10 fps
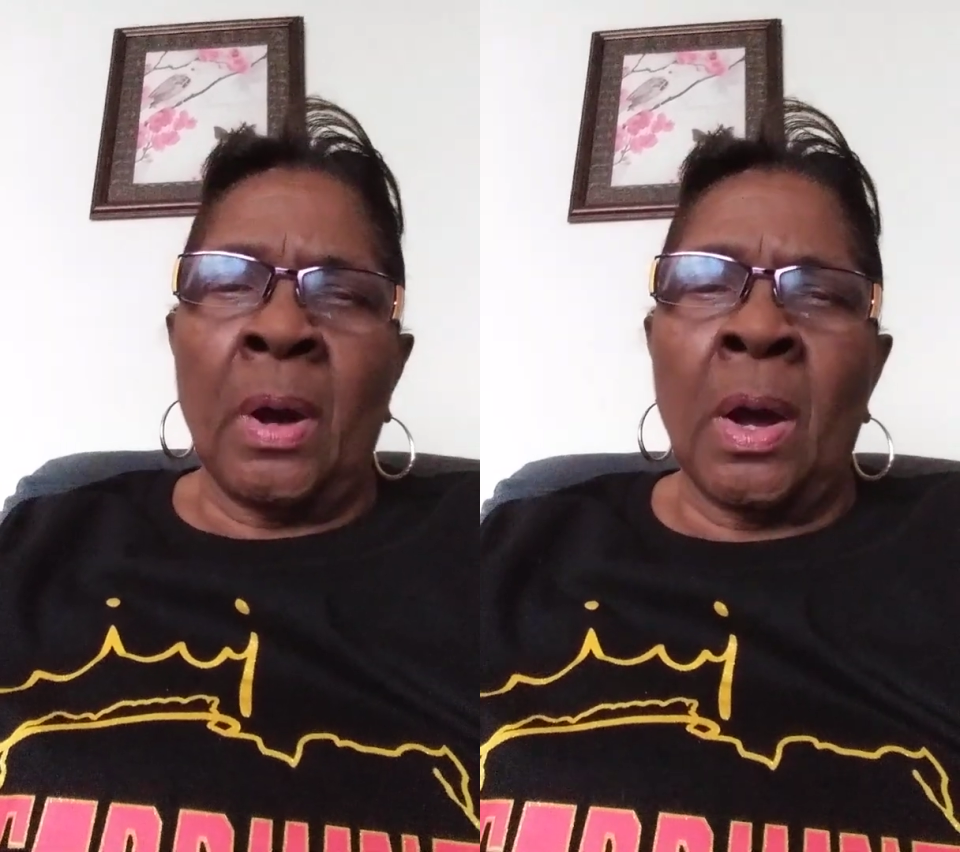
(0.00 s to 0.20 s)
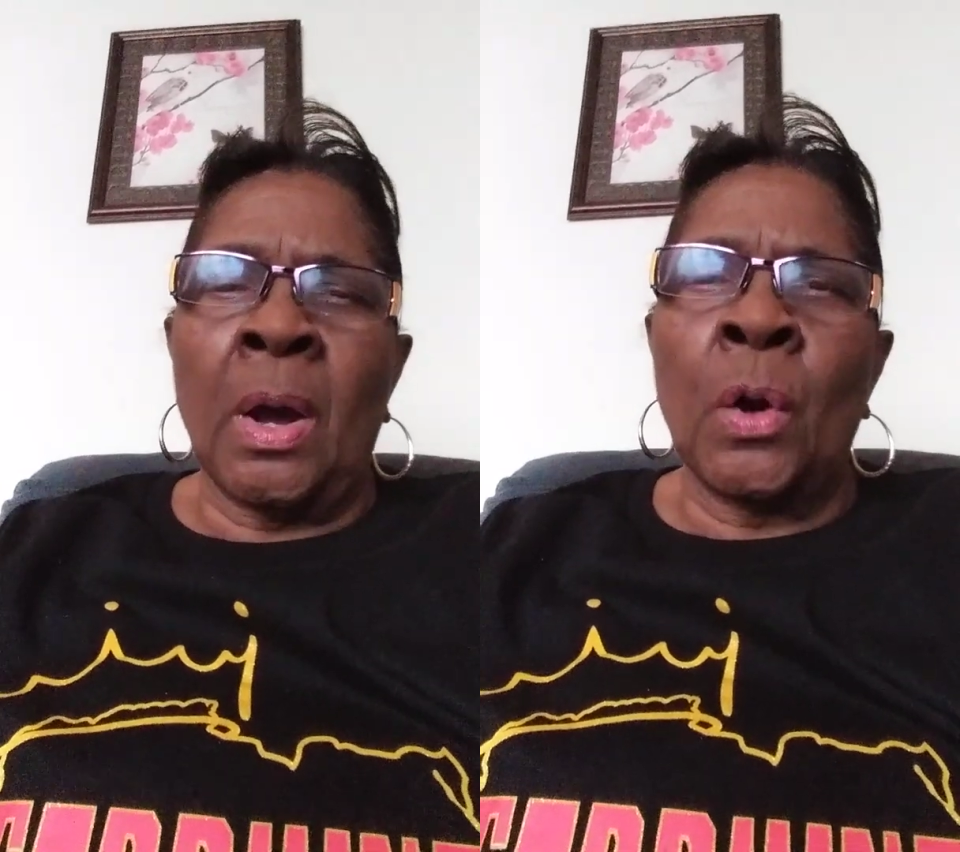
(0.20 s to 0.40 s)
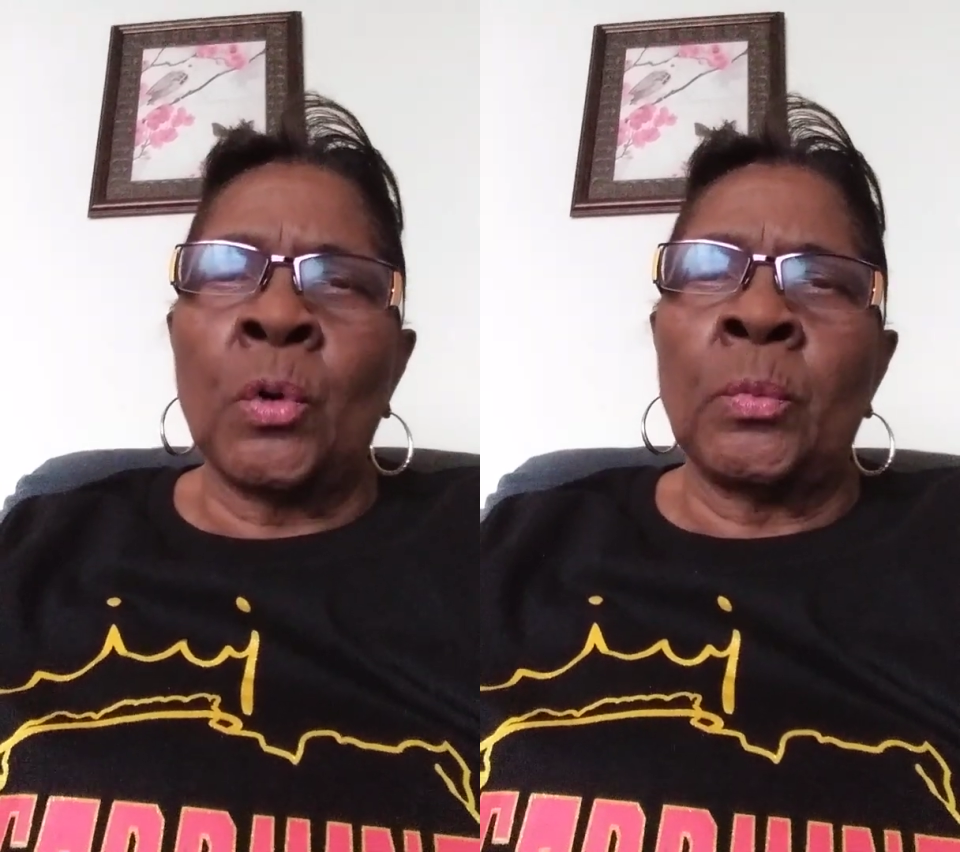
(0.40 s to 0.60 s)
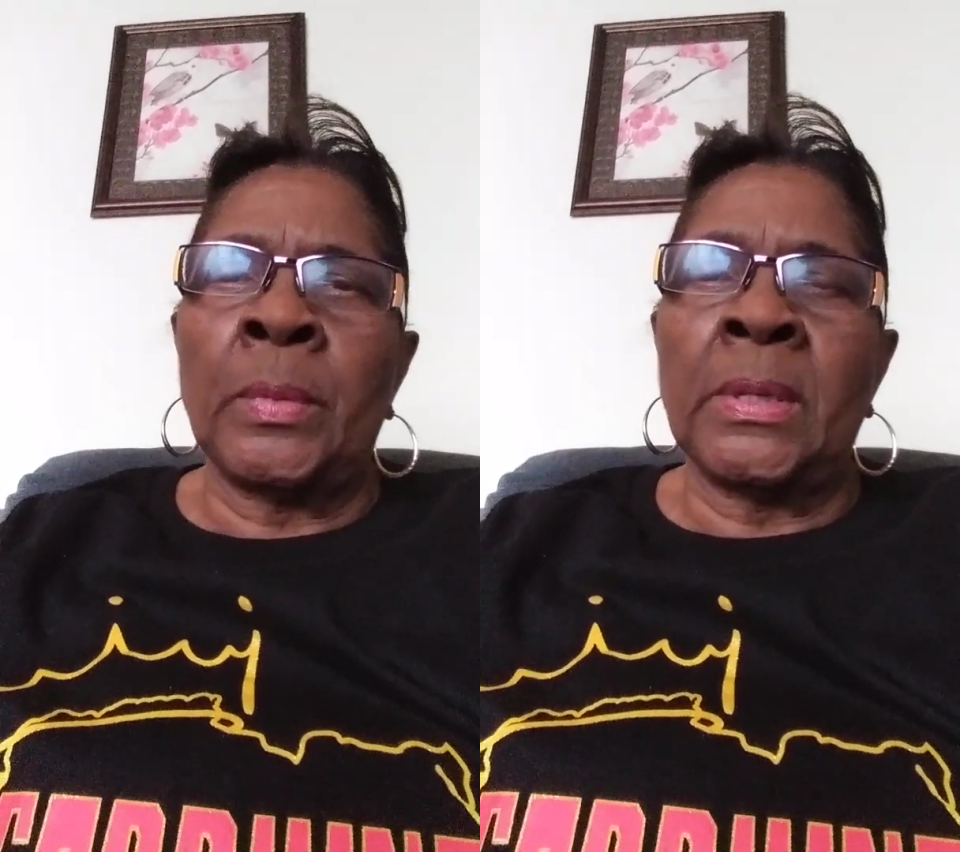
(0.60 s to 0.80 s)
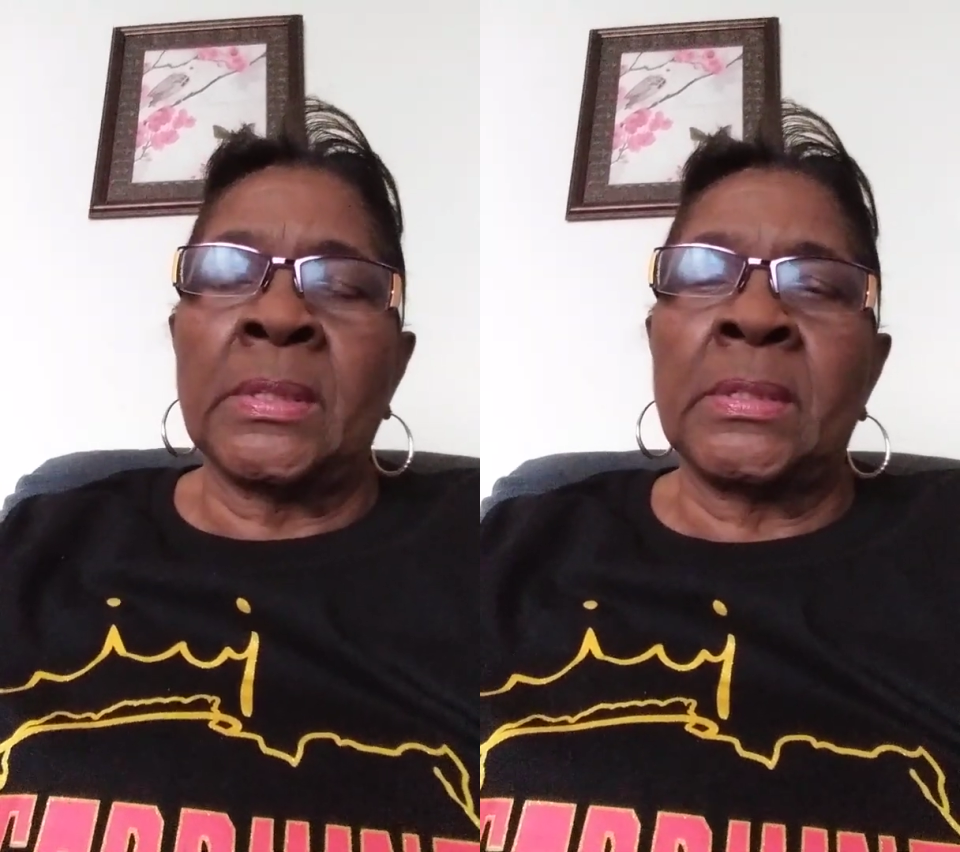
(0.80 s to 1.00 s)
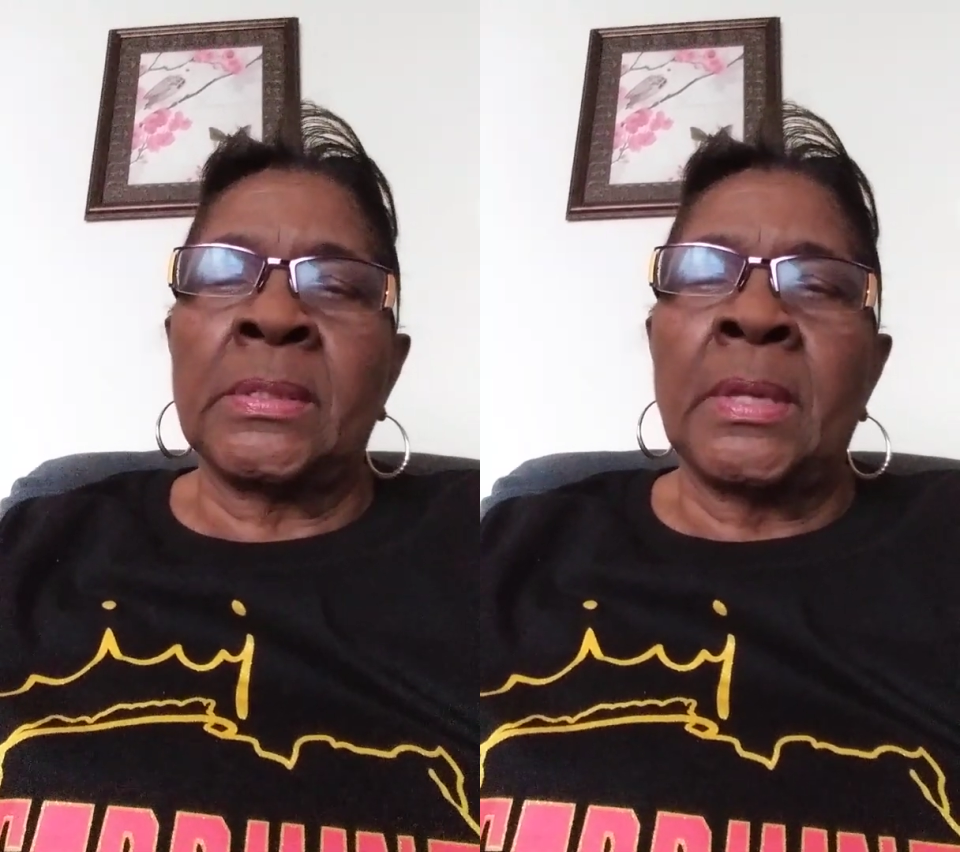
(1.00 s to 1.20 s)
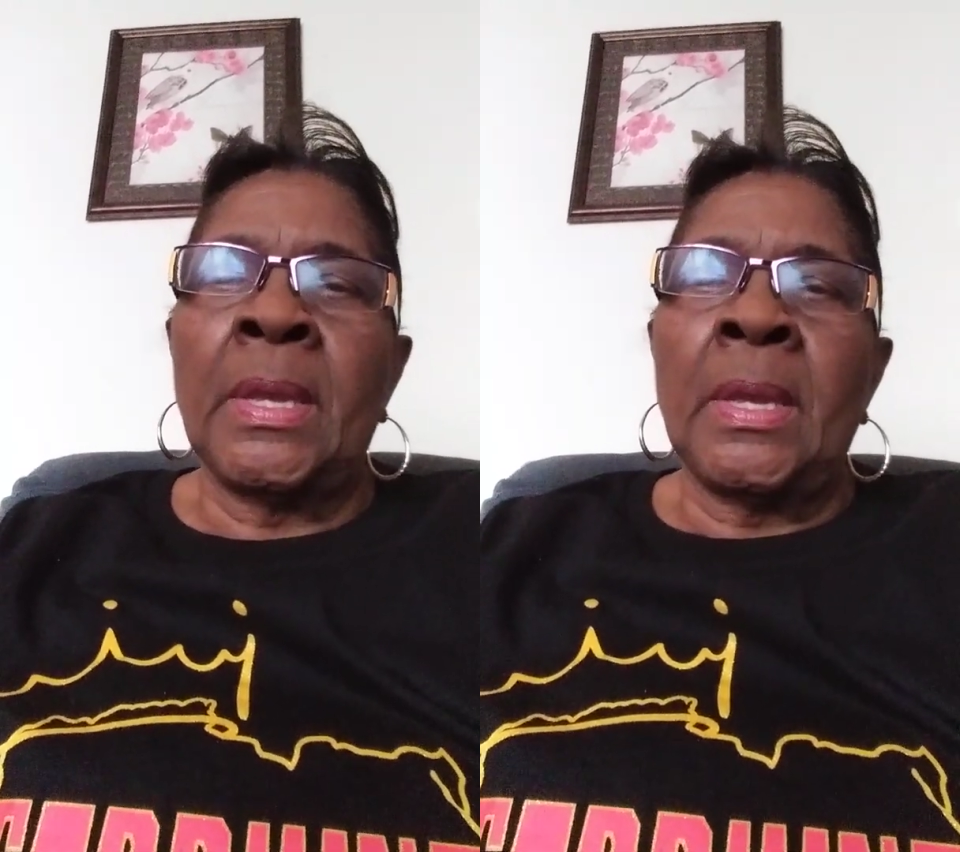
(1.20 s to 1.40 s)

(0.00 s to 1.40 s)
are homeless.